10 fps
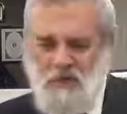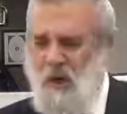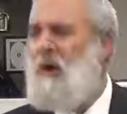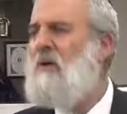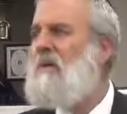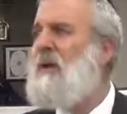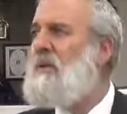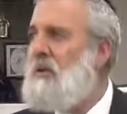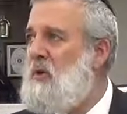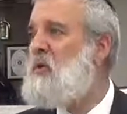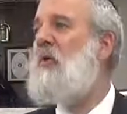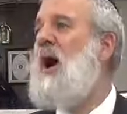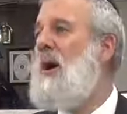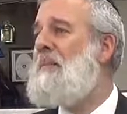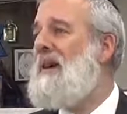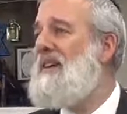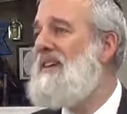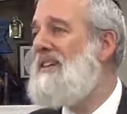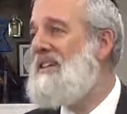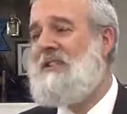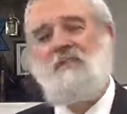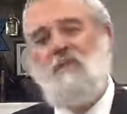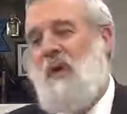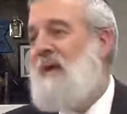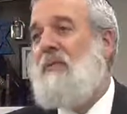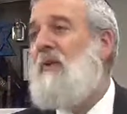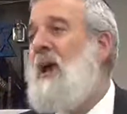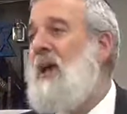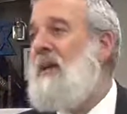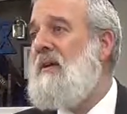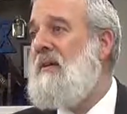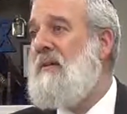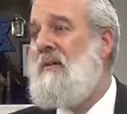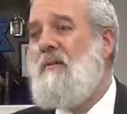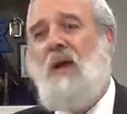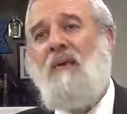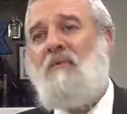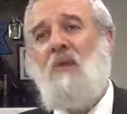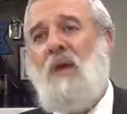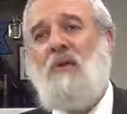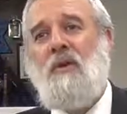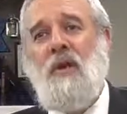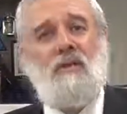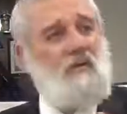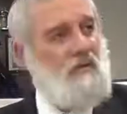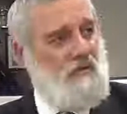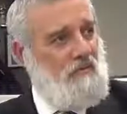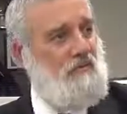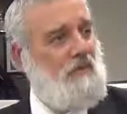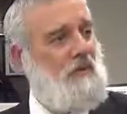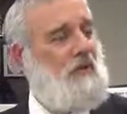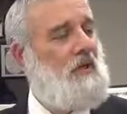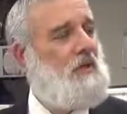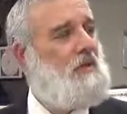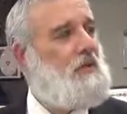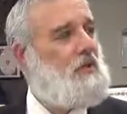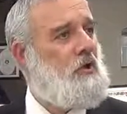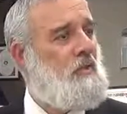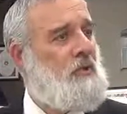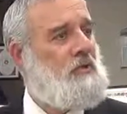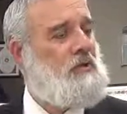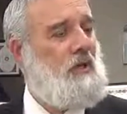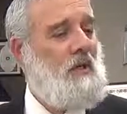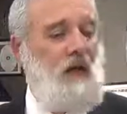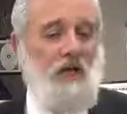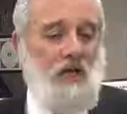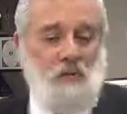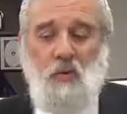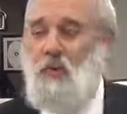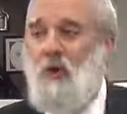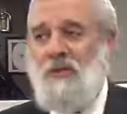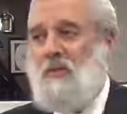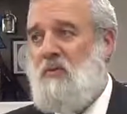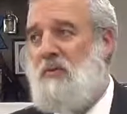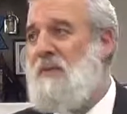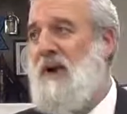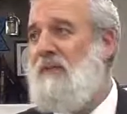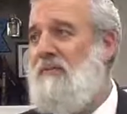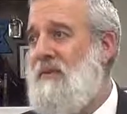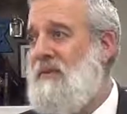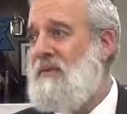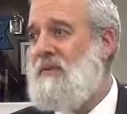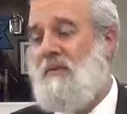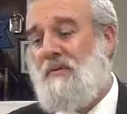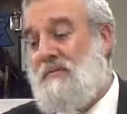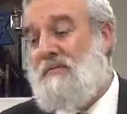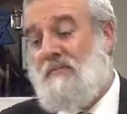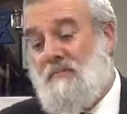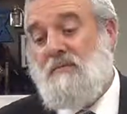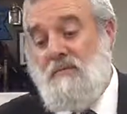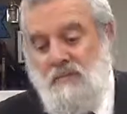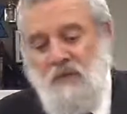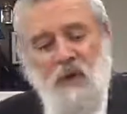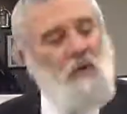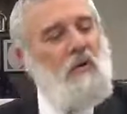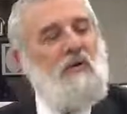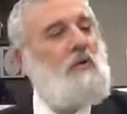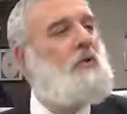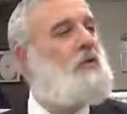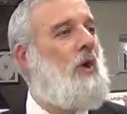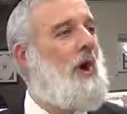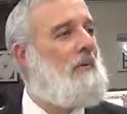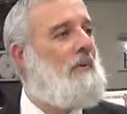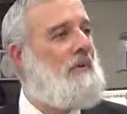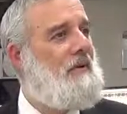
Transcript: Go until you drop. He says, we have no way. We have no way to get, you know, to the Germans unless we cross through the minefields. So go until you drop.